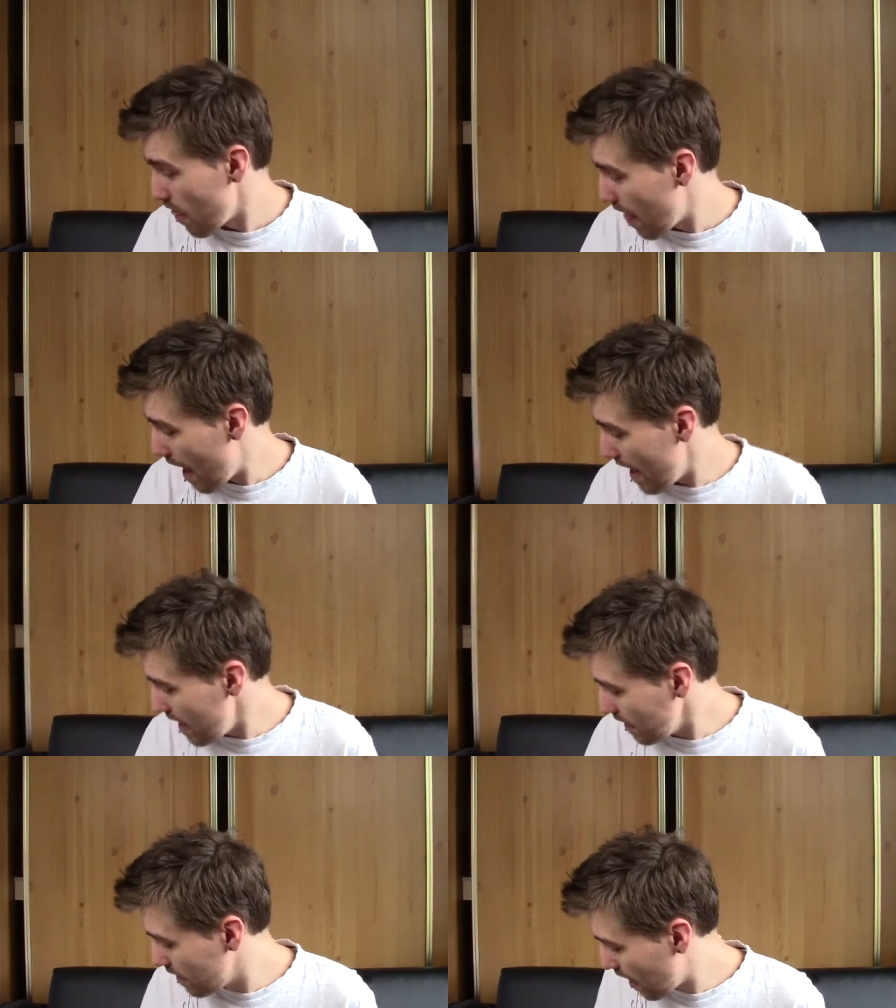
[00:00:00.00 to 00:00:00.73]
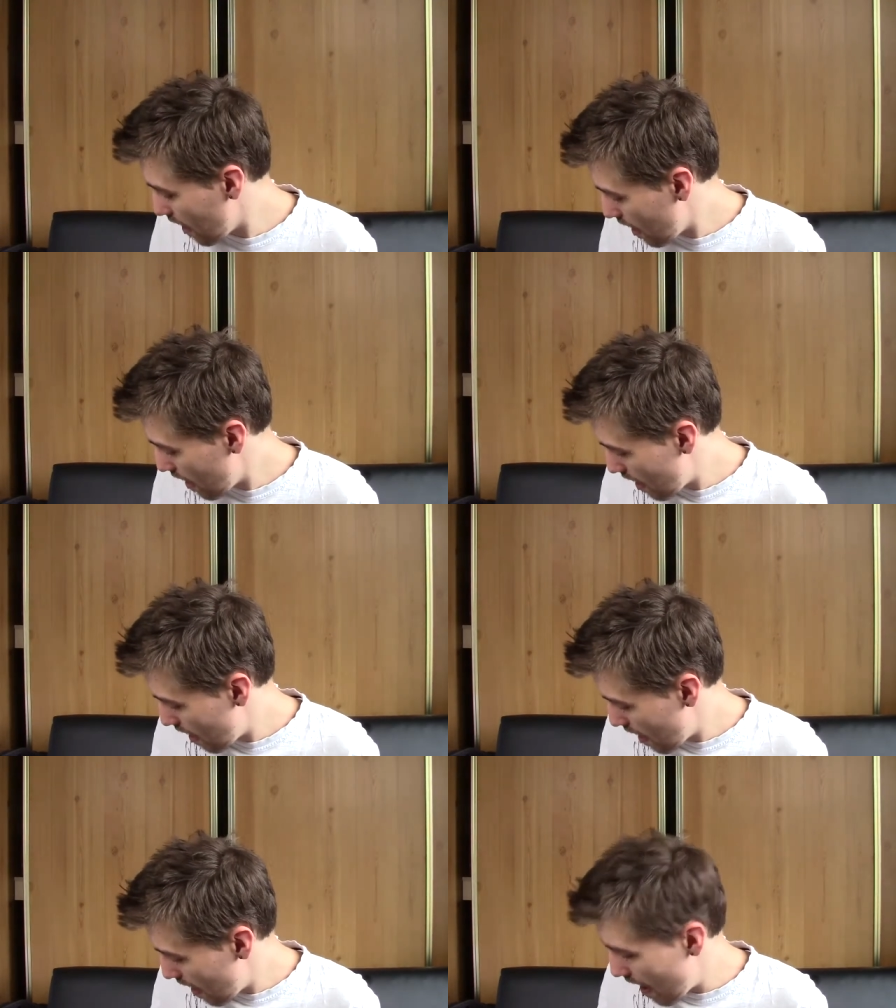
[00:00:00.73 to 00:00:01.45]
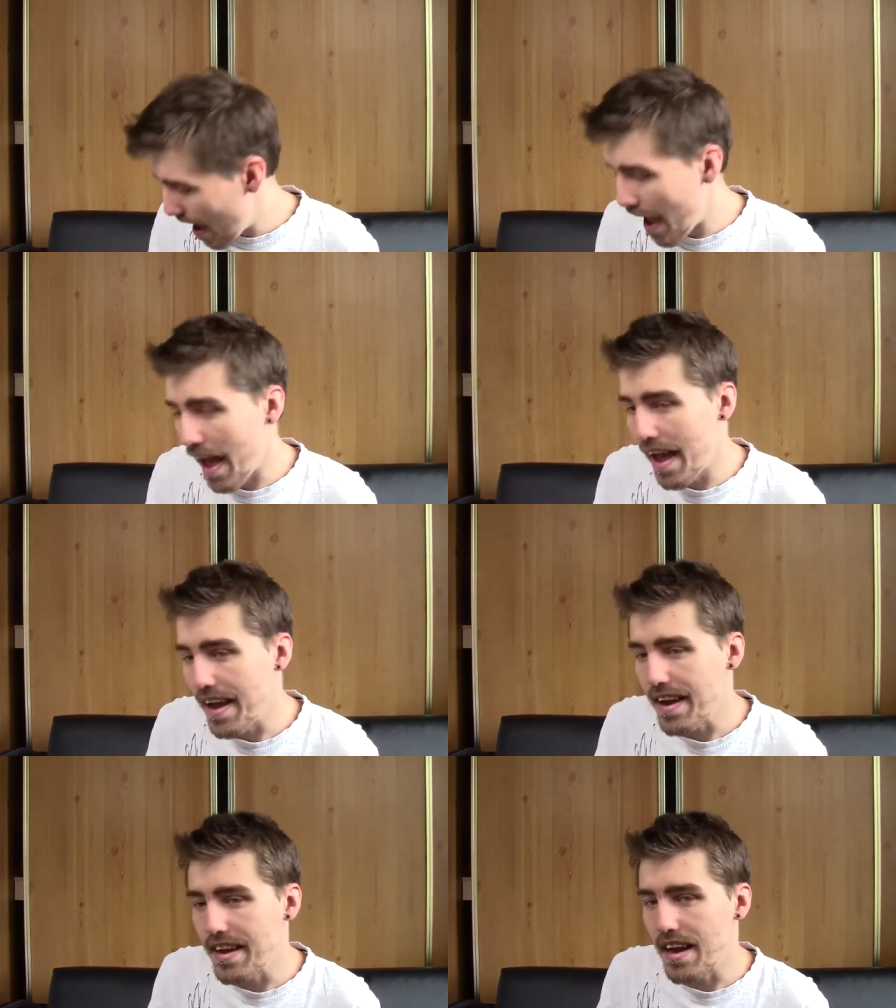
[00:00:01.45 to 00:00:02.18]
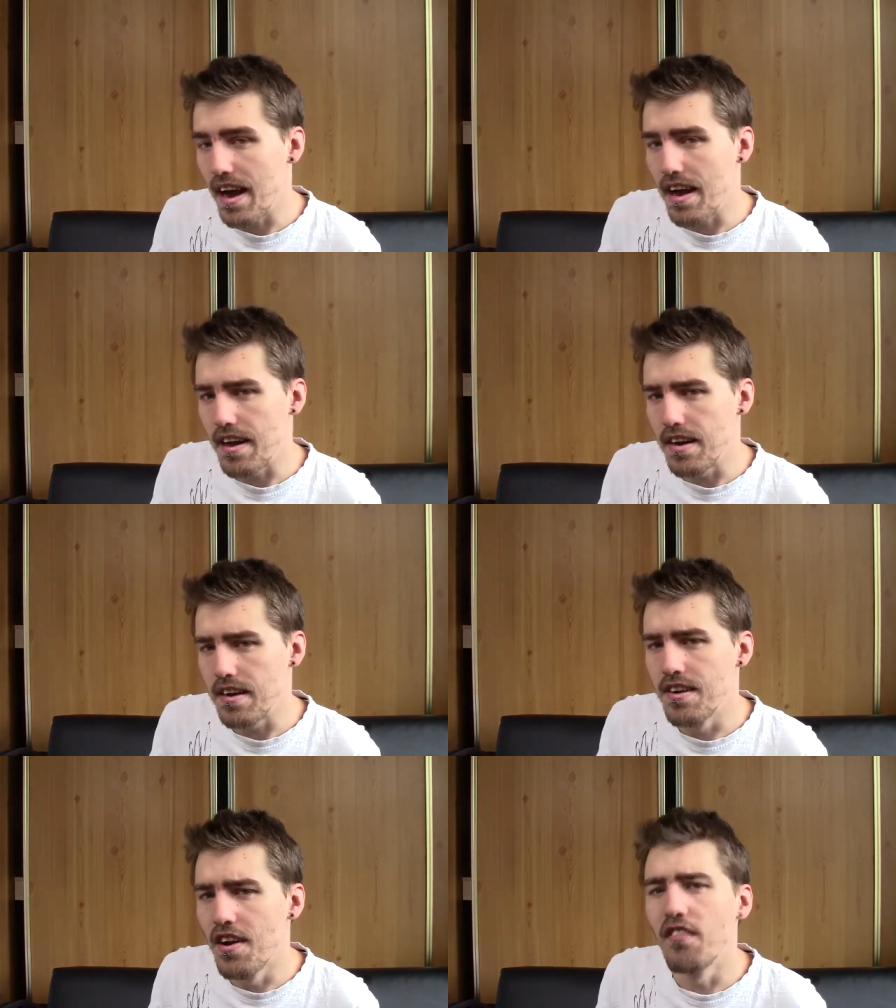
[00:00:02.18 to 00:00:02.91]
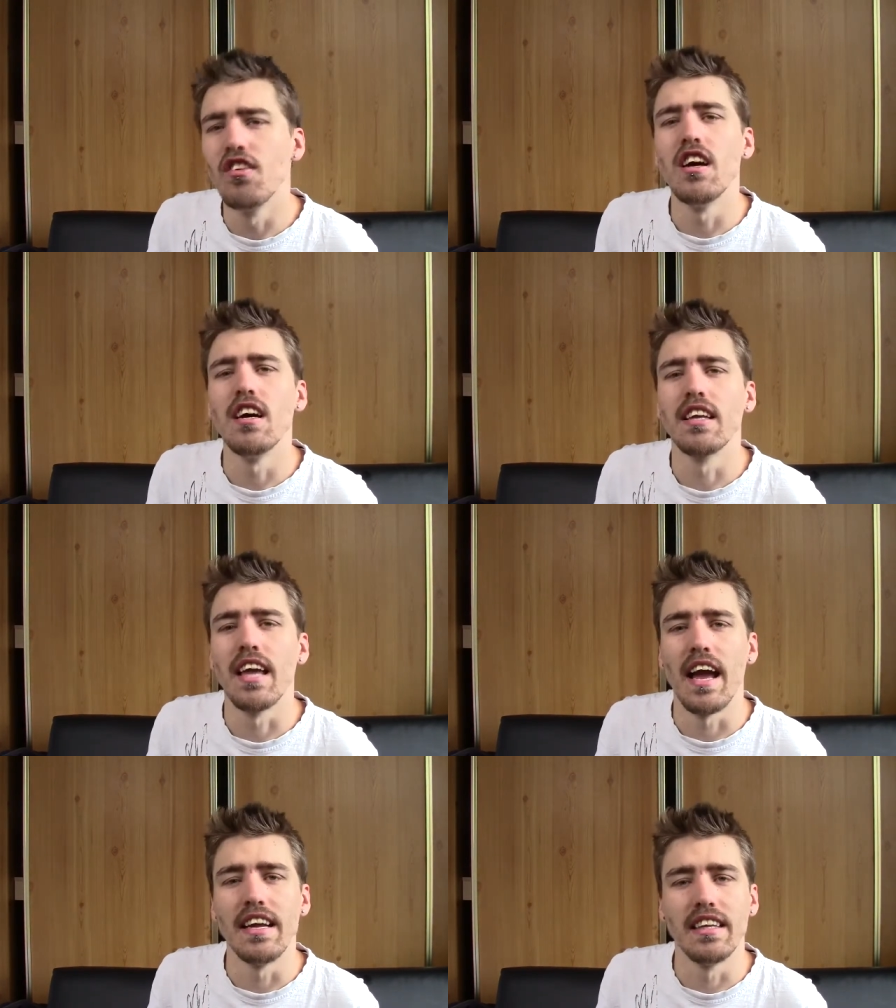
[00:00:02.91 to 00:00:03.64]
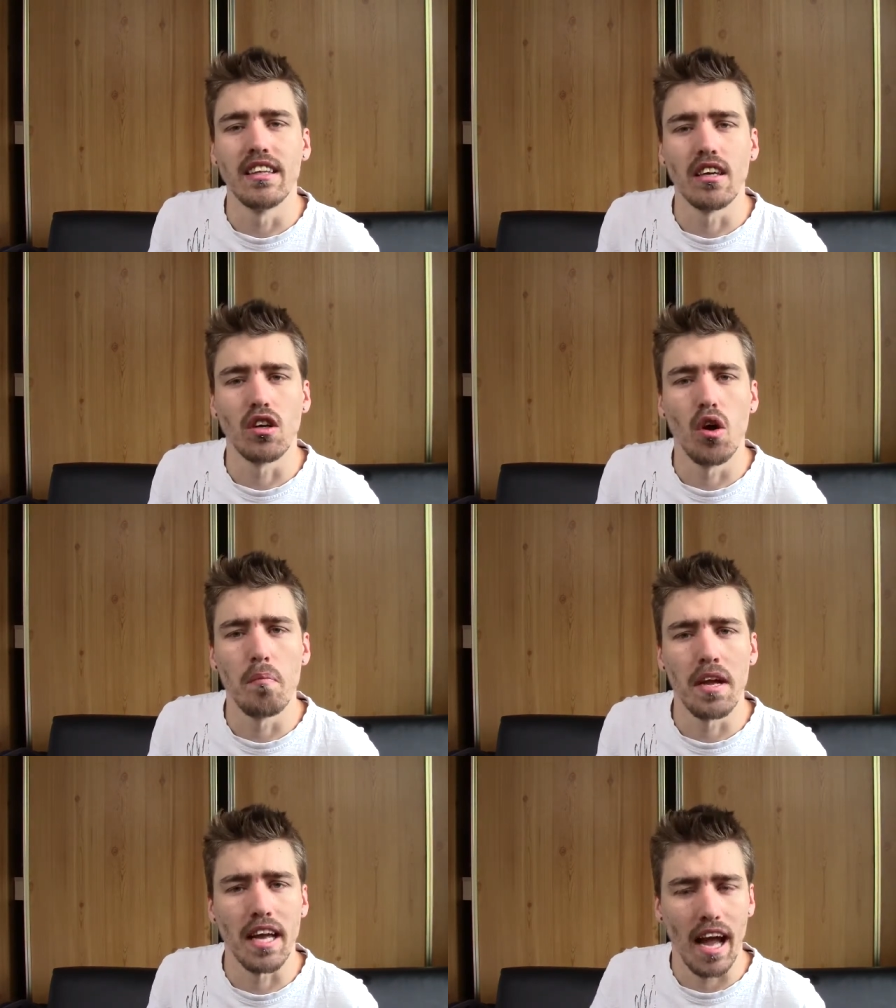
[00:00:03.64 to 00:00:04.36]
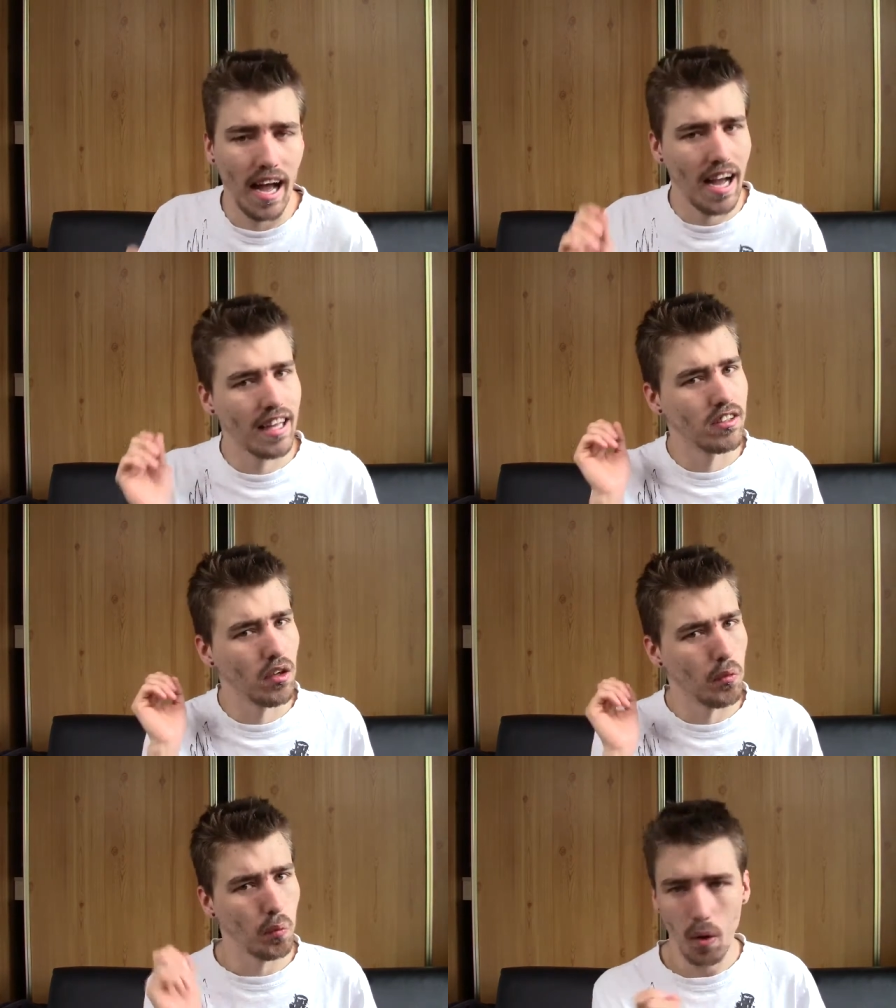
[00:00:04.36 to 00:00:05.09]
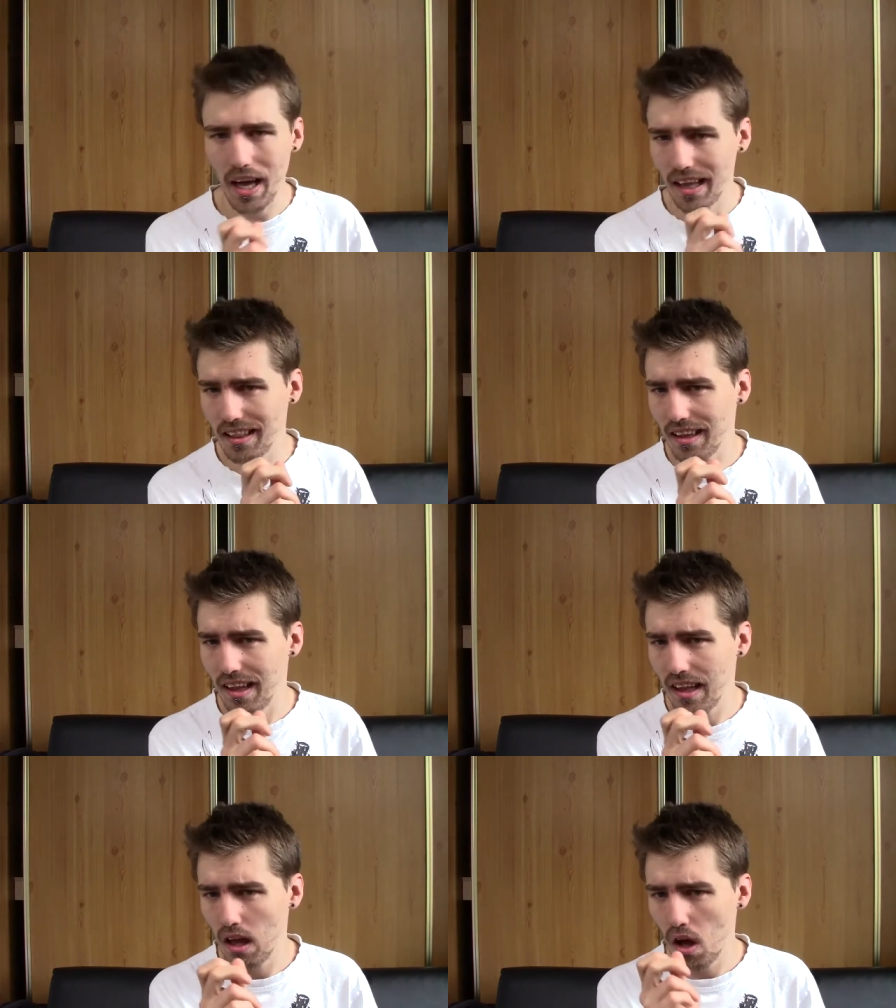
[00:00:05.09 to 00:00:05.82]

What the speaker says: There is another case coming as well,